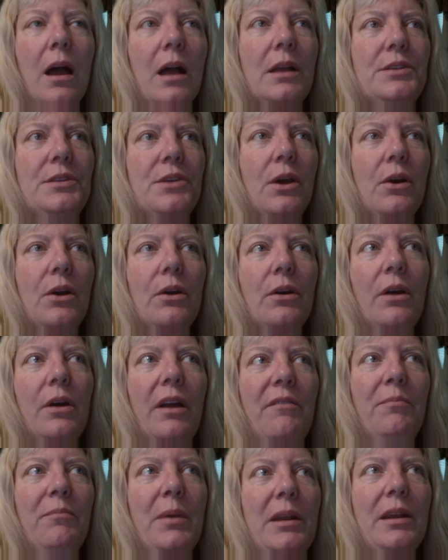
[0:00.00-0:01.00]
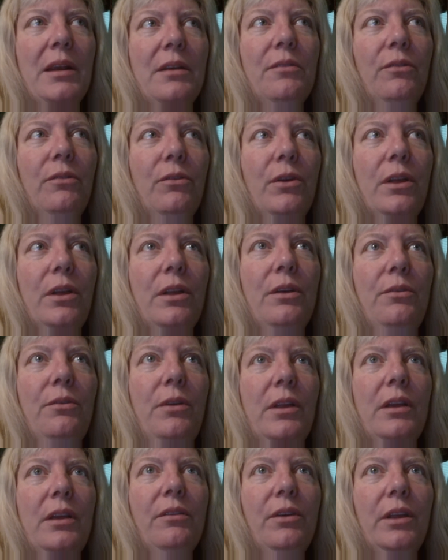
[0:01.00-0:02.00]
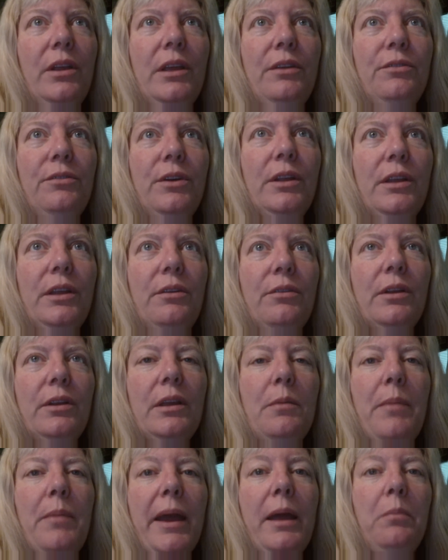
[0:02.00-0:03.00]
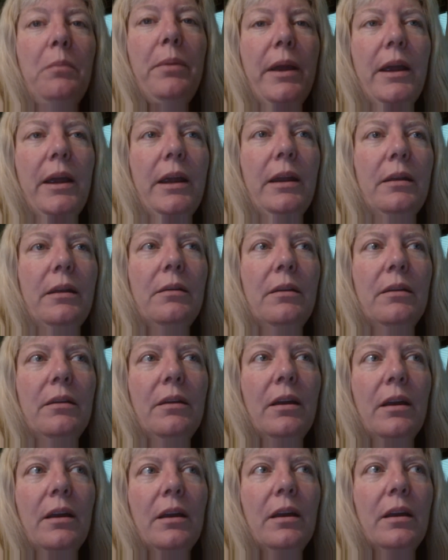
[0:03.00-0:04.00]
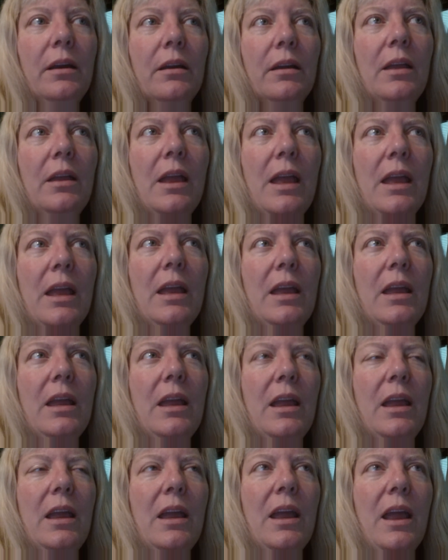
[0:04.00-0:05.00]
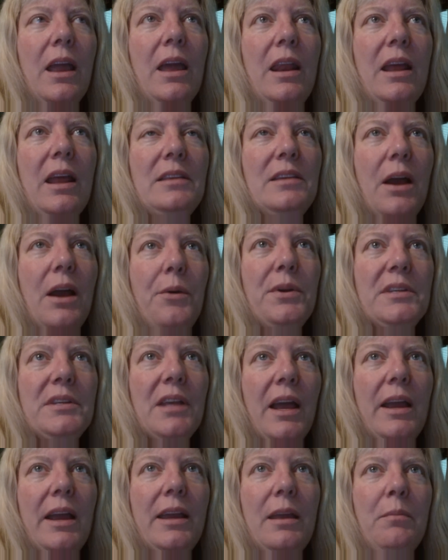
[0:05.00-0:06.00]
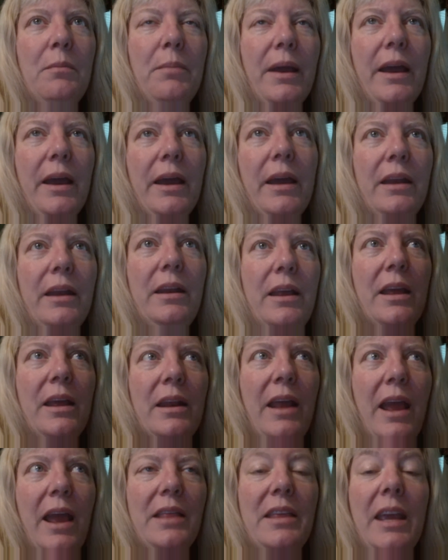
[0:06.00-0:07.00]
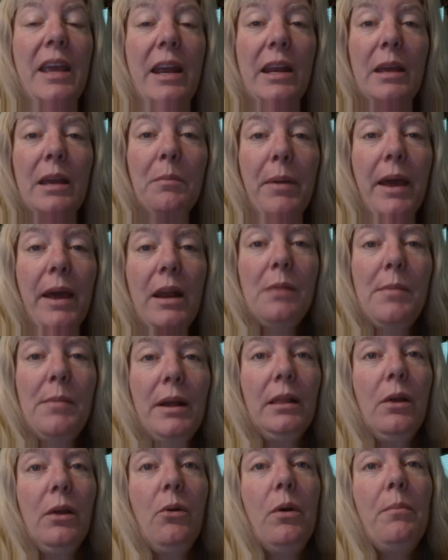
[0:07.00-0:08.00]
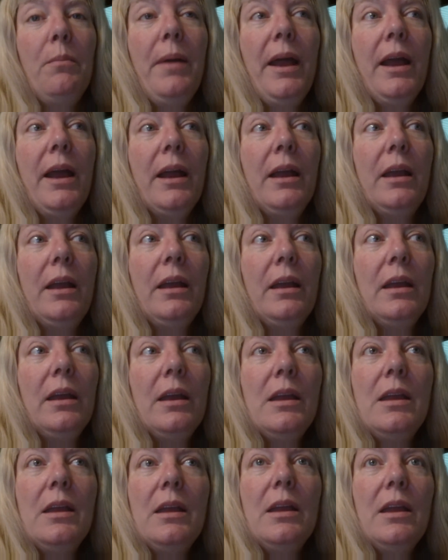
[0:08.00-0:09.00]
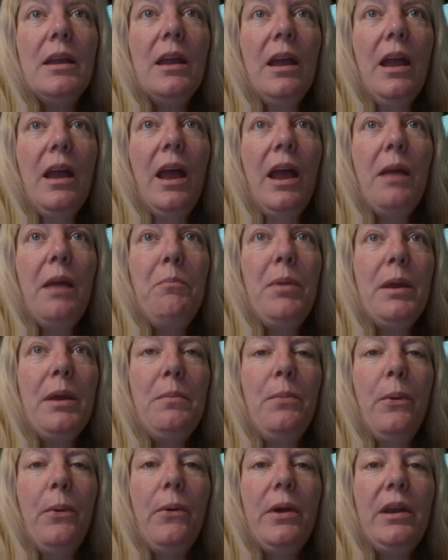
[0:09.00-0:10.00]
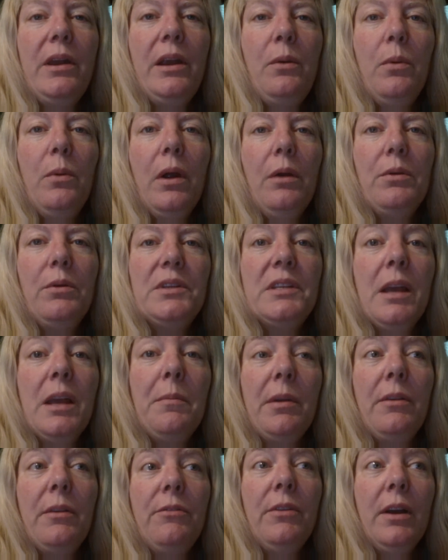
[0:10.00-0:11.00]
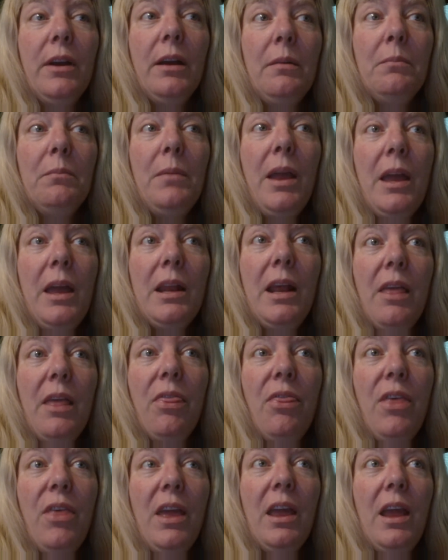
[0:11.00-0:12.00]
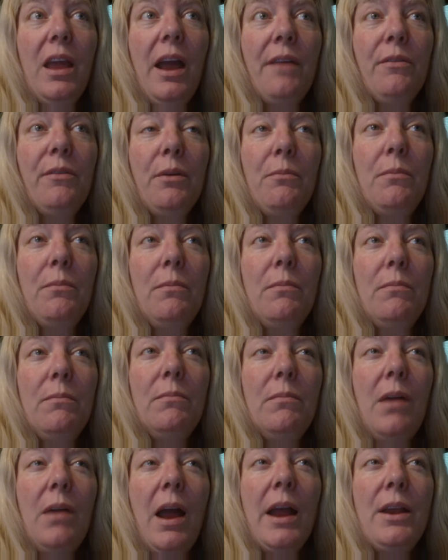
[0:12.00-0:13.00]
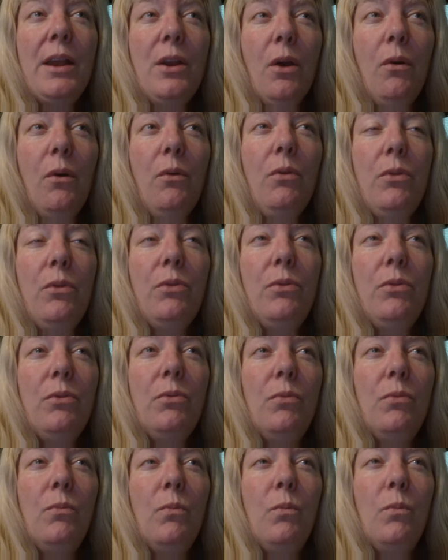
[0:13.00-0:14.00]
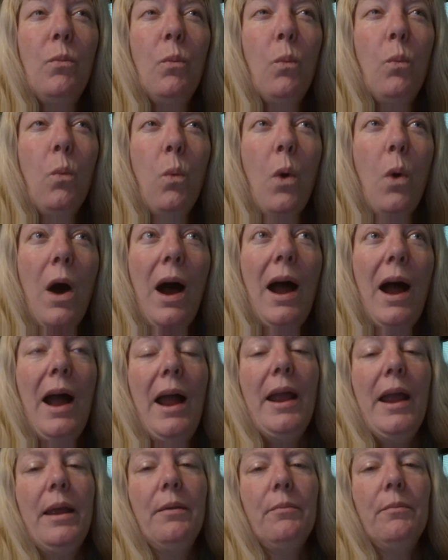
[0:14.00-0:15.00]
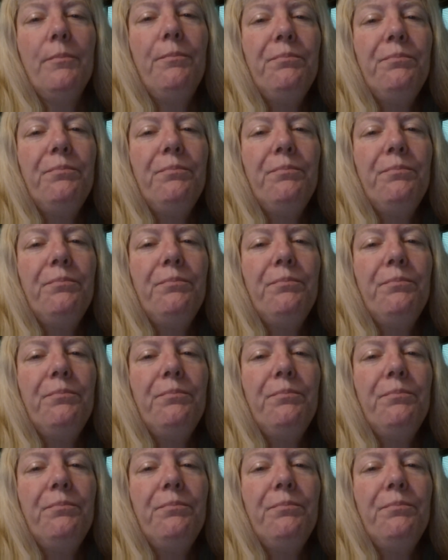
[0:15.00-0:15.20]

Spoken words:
Also, I've been in really, really, really, really, really bad pain. And as I was lying in bed and I had the heating pad on my lower back, I pinpointed where it was coming from, and I think I know why.